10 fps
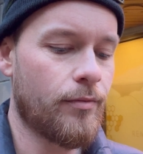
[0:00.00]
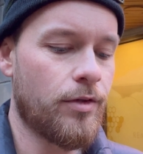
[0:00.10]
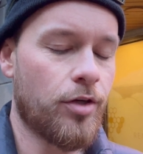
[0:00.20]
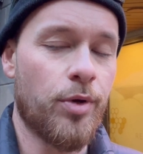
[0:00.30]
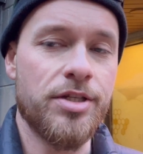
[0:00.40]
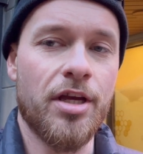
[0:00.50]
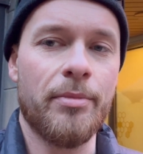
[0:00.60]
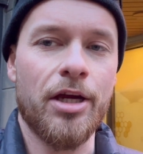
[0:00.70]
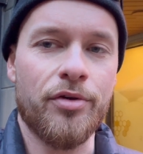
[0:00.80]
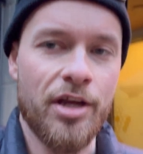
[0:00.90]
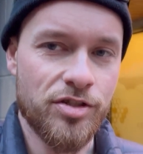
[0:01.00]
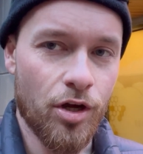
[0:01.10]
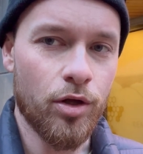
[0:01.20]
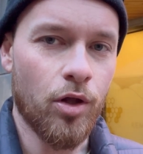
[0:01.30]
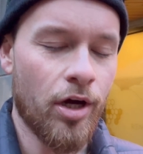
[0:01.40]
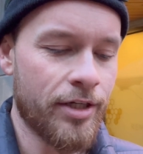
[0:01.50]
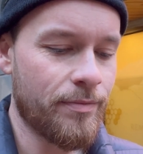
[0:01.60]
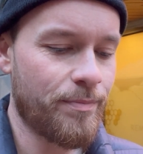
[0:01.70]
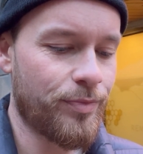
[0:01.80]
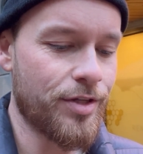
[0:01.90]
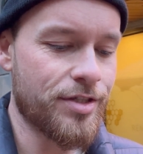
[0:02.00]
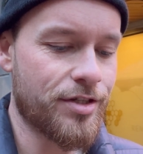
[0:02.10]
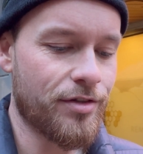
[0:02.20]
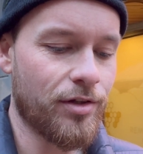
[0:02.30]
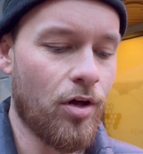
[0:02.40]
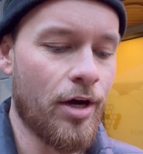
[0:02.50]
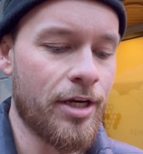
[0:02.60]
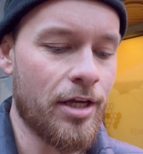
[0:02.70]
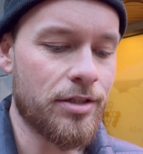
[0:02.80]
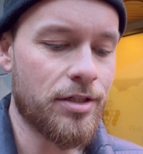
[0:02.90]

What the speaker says: The Queenstown bakery has no line. This line at